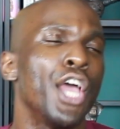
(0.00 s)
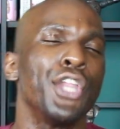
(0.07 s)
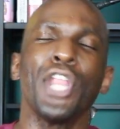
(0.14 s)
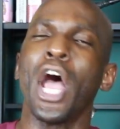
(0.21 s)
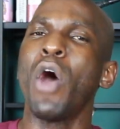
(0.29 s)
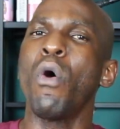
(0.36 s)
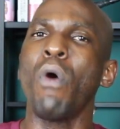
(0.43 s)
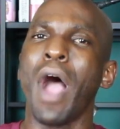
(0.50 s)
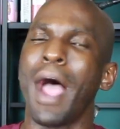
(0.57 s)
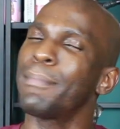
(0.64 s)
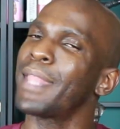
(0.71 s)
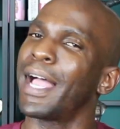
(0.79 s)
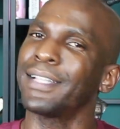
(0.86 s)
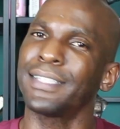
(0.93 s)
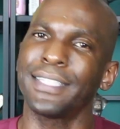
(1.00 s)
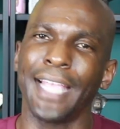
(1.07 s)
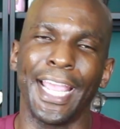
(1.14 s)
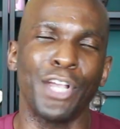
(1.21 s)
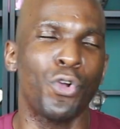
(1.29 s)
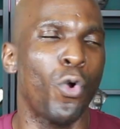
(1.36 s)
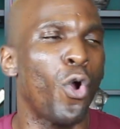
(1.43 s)
No, I'm not
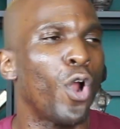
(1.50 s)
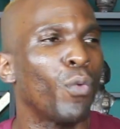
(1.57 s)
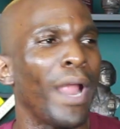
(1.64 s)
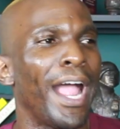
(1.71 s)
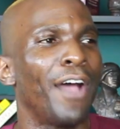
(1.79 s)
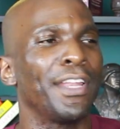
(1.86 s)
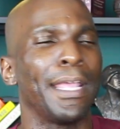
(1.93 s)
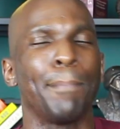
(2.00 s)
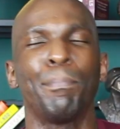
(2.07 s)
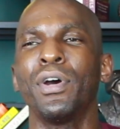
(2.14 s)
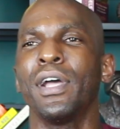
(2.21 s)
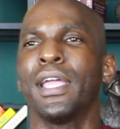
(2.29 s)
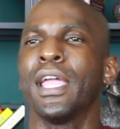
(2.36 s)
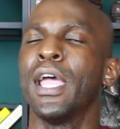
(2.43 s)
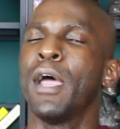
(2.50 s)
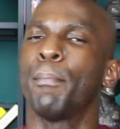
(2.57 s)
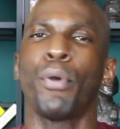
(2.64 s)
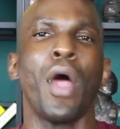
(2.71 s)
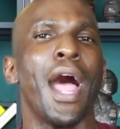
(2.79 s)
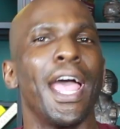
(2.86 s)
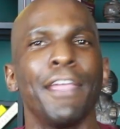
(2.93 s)
saying go around and put
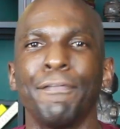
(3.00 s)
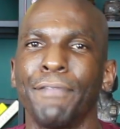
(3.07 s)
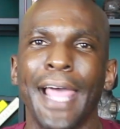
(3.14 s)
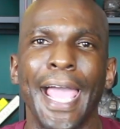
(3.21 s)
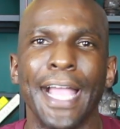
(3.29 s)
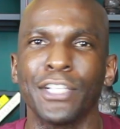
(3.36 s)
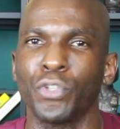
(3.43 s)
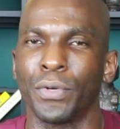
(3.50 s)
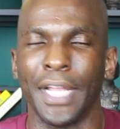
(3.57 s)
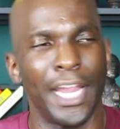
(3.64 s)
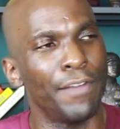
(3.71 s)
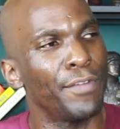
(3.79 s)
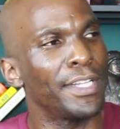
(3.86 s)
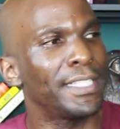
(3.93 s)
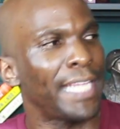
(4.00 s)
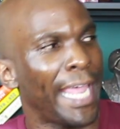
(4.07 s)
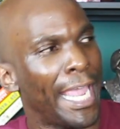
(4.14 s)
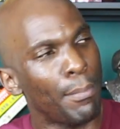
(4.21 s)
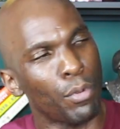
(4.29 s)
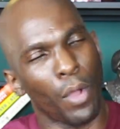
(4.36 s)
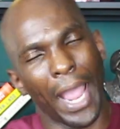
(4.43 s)
pride flags on every
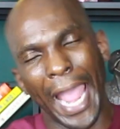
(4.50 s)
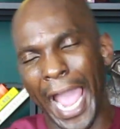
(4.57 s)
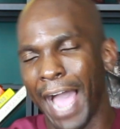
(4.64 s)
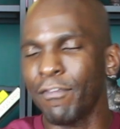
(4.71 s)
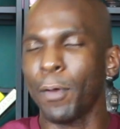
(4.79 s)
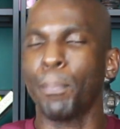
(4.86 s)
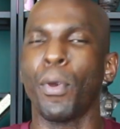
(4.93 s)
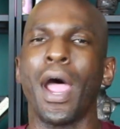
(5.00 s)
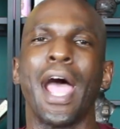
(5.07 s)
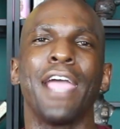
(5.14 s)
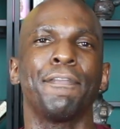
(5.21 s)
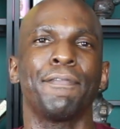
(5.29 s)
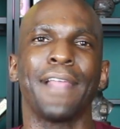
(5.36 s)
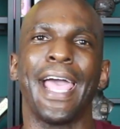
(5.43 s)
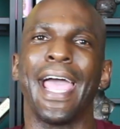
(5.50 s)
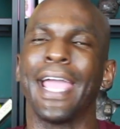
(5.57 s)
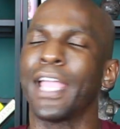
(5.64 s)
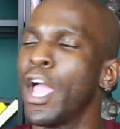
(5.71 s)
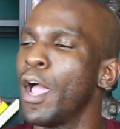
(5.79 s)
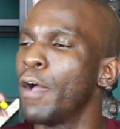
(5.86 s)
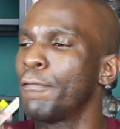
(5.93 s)
table or have a pride
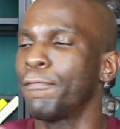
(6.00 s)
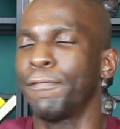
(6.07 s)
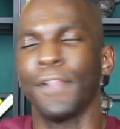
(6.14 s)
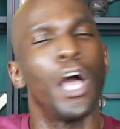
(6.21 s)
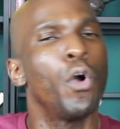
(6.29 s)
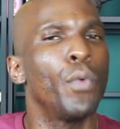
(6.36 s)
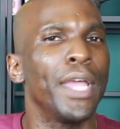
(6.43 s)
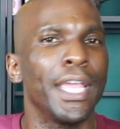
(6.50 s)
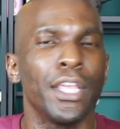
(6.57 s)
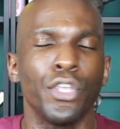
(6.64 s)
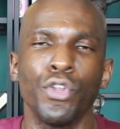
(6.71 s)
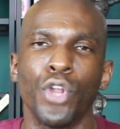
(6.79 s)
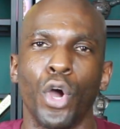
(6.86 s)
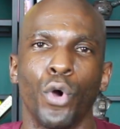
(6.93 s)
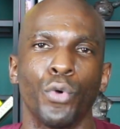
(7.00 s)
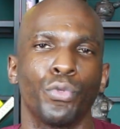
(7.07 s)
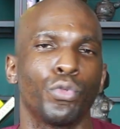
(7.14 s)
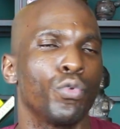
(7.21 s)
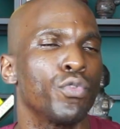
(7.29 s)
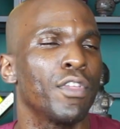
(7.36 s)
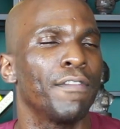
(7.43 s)
flag flowing,
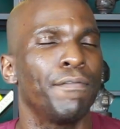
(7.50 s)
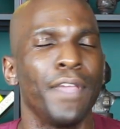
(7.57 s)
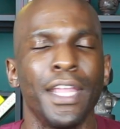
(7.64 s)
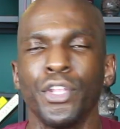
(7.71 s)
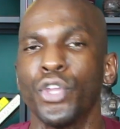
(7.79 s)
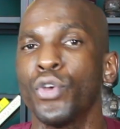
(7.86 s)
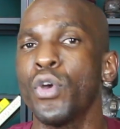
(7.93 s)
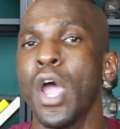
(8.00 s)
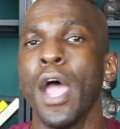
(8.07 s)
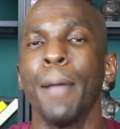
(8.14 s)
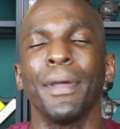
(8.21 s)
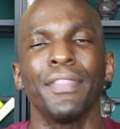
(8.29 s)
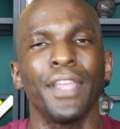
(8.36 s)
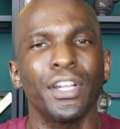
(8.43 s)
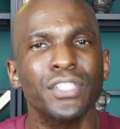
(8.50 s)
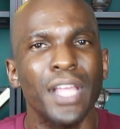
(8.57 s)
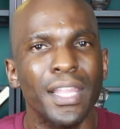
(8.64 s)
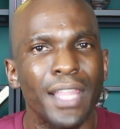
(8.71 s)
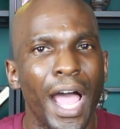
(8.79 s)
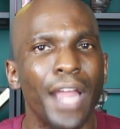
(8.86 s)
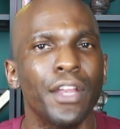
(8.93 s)
through the venue, but there's a
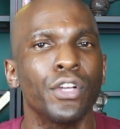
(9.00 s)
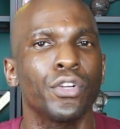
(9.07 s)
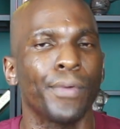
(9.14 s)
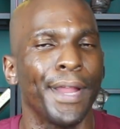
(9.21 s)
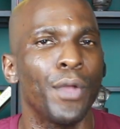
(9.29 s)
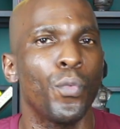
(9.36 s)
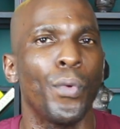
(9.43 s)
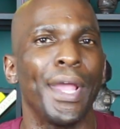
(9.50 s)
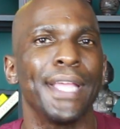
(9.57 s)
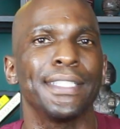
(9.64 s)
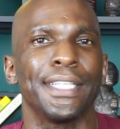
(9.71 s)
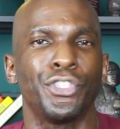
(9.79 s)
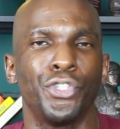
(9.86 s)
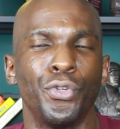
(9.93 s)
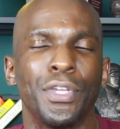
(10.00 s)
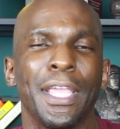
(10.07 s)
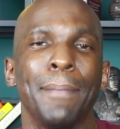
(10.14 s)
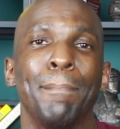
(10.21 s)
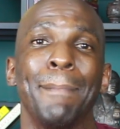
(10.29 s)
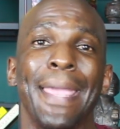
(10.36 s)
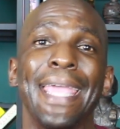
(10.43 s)
lot of great ways that you
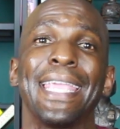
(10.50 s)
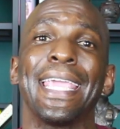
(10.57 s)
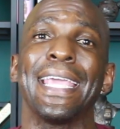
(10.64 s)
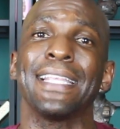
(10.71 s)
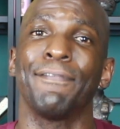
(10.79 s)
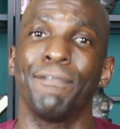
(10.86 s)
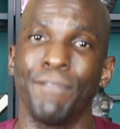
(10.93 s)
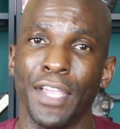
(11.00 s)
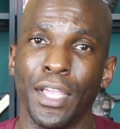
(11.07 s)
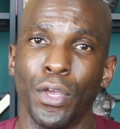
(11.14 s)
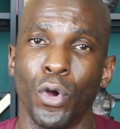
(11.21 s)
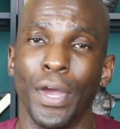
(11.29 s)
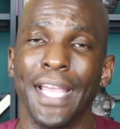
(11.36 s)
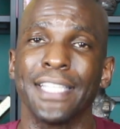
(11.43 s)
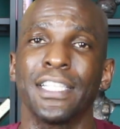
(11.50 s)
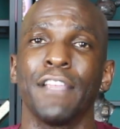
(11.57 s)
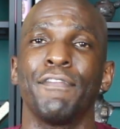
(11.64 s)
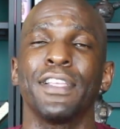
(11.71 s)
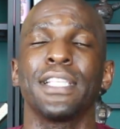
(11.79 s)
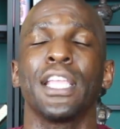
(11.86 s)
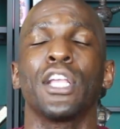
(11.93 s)
can make it feel as
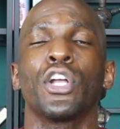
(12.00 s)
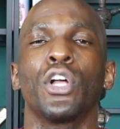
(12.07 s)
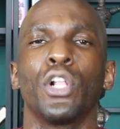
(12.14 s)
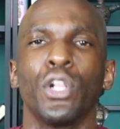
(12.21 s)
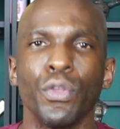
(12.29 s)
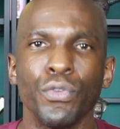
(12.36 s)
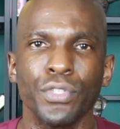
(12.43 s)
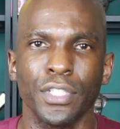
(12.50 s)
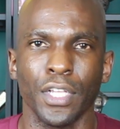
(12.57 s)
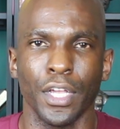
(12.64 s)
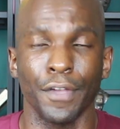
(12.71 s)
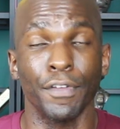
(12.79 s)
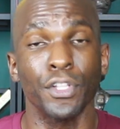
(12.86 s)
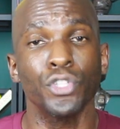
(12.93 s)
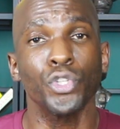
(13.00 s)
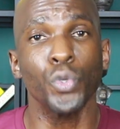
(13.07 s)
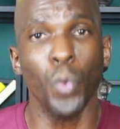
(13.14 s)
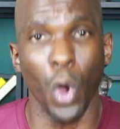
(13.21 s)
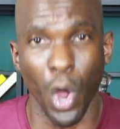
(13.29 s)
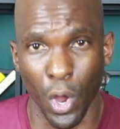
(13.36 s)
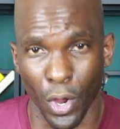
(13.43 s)
if it's inclusive
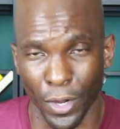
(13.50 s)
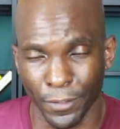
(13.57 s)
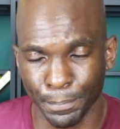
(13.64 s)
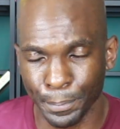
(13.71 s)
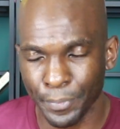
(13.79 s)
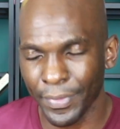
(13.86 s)
to all.